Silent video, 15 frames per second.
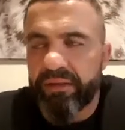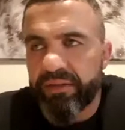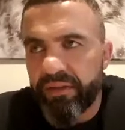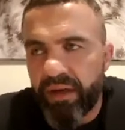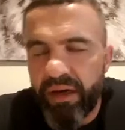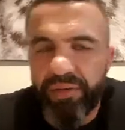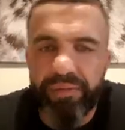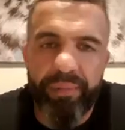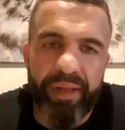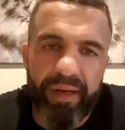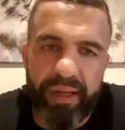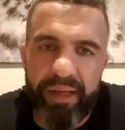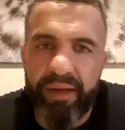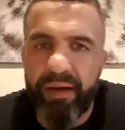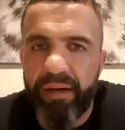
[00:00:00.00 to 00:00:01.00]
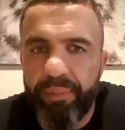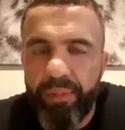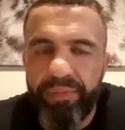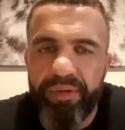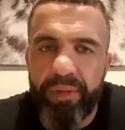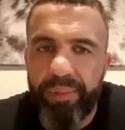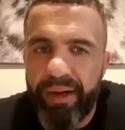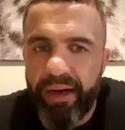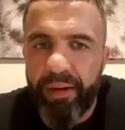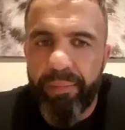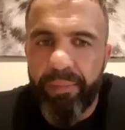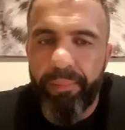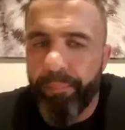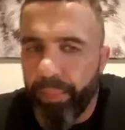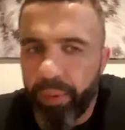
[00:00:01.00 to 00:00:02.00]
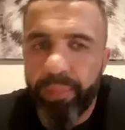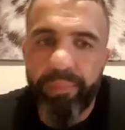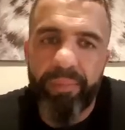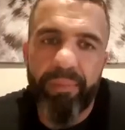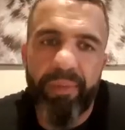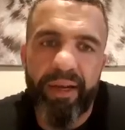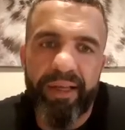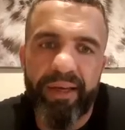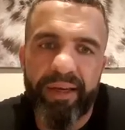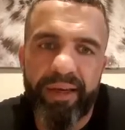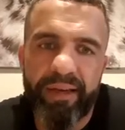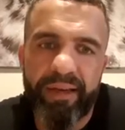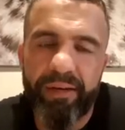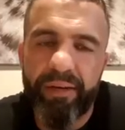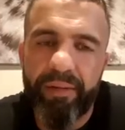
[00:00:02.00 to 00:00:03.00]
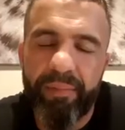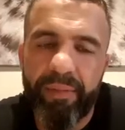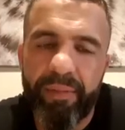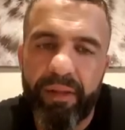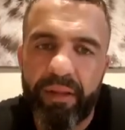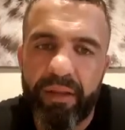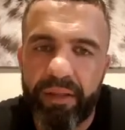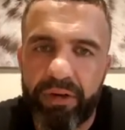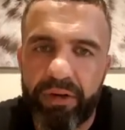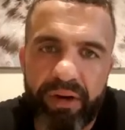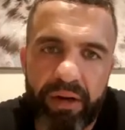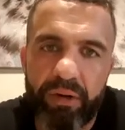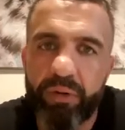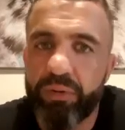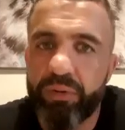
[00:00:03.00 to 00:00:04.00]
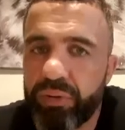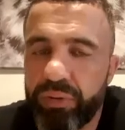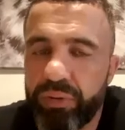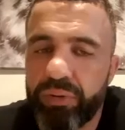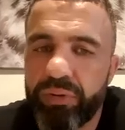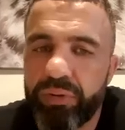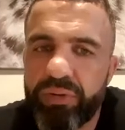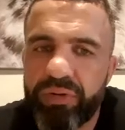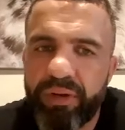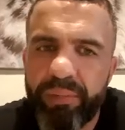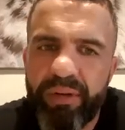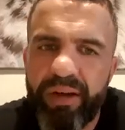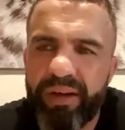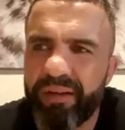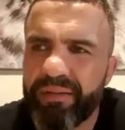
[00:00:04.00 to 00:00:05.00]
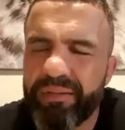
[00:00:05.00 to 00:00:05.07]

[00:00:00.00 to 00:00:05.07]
Half a minute later, I'm moving about, boom, my leg again. The crowd, ooh. And I'm like,